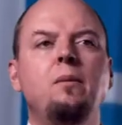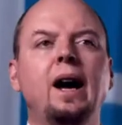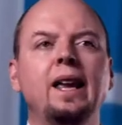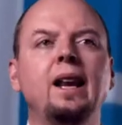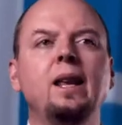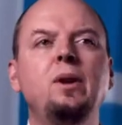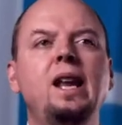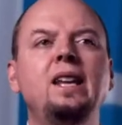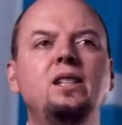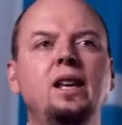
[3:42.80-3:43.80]
By
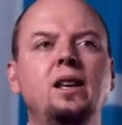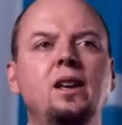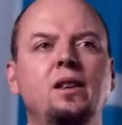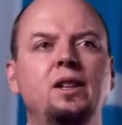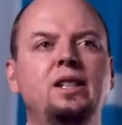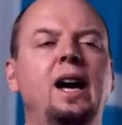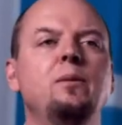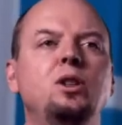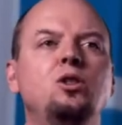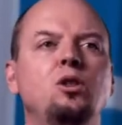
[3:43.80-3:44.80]
eliminating the
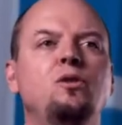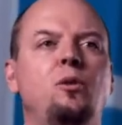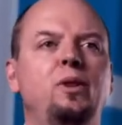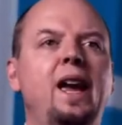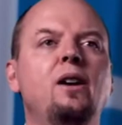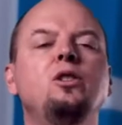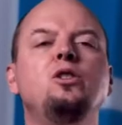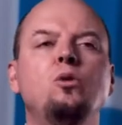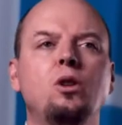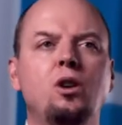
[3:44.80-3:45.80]
time it took from the error to